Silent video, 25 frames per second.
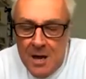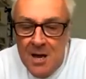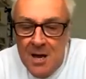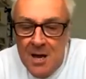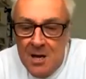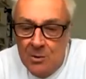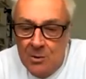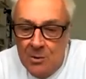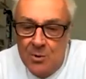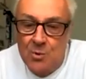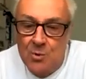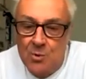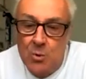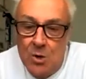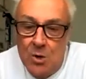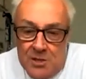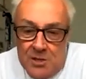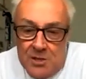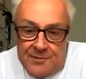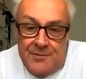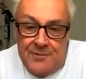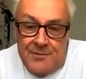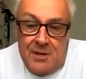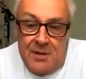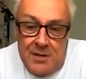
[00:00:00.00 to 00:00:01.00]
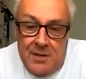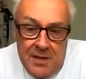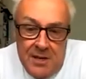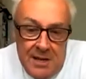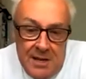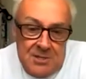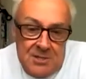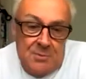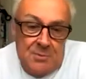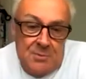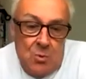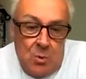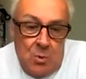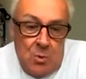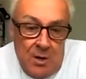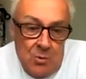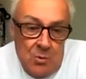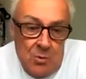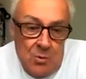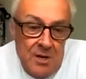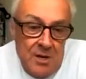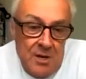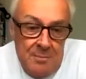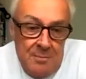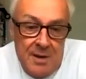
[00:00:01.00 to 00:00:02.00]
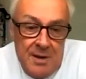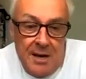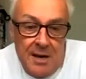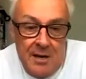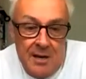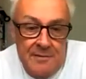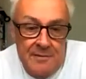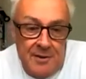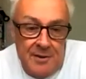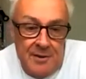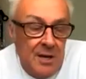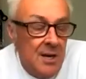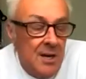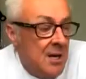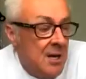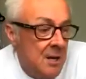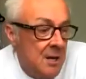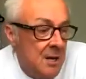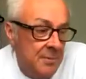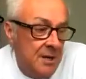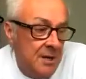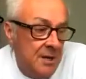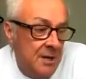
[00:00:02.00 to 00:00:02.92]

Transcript: With worst fit, you get some quite weird behavior because